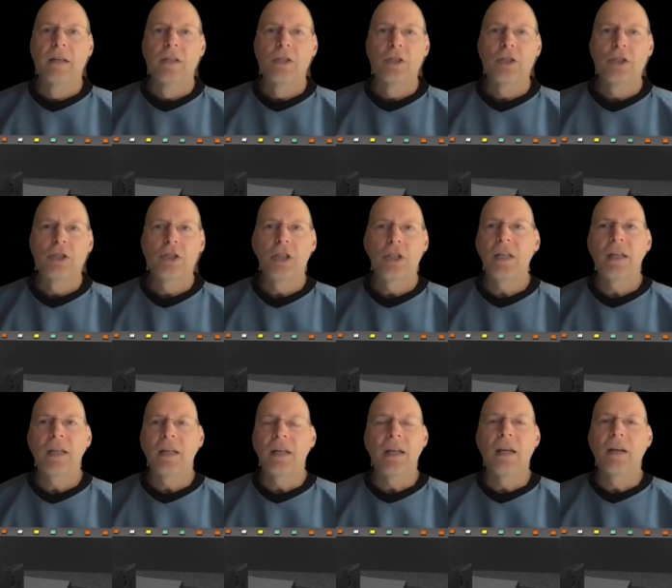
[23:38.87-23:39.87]
she
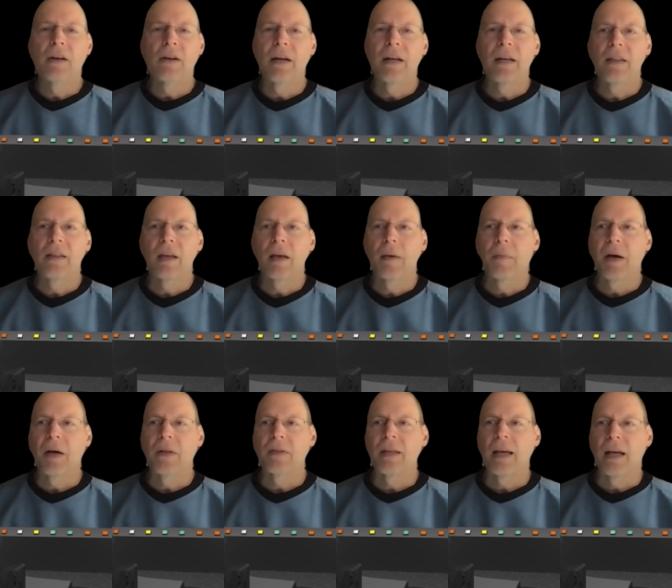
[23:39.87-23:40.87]
didn't hear anything
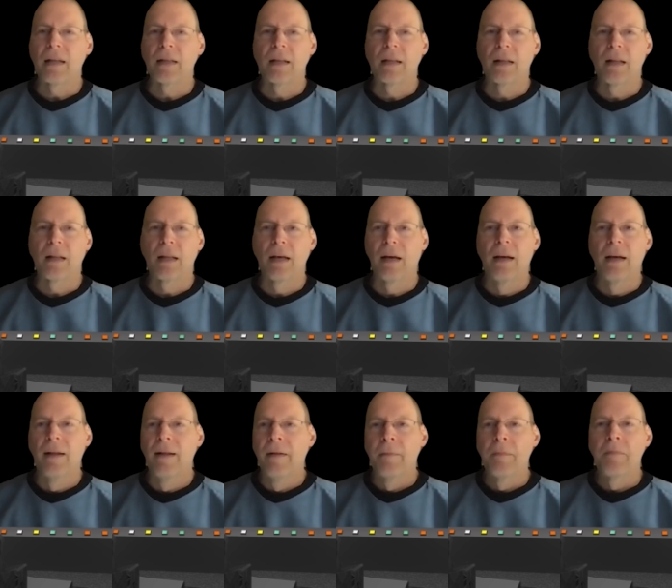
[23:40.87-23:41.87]
about that little
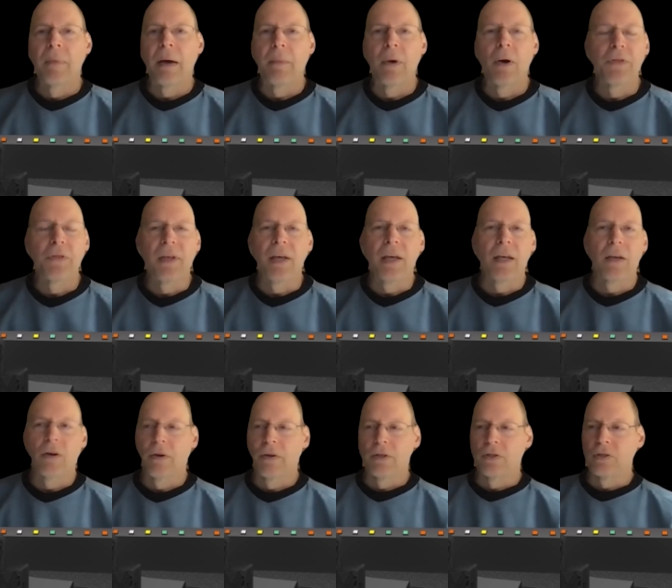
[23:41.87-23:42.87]
memo thing
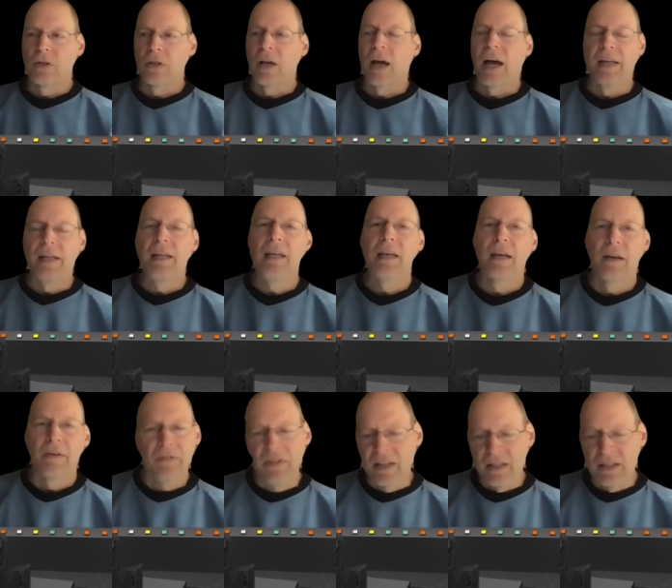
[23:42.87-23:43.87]
or this idea
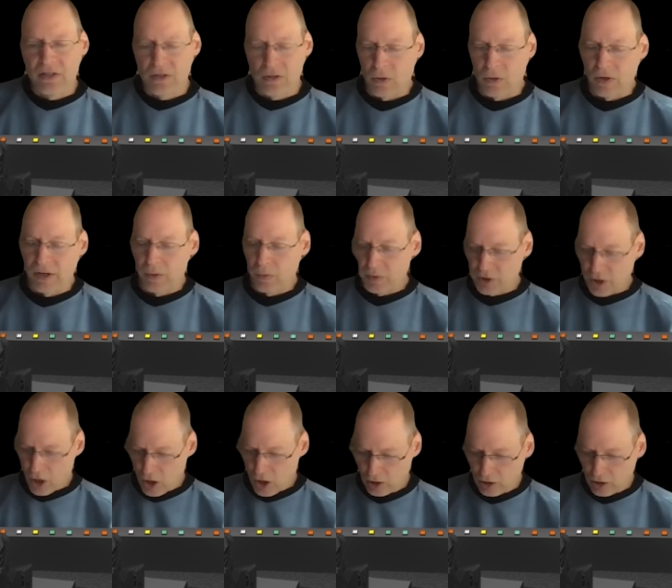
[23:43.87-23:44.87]
of this story. It was
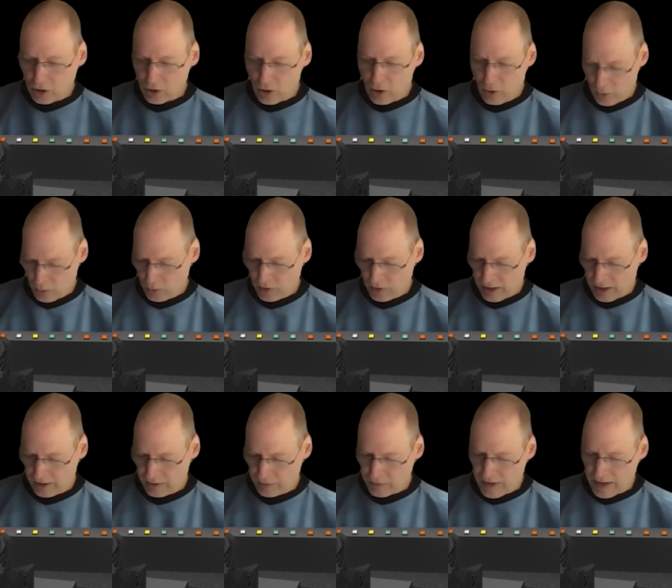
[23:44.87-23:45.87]
all her own, I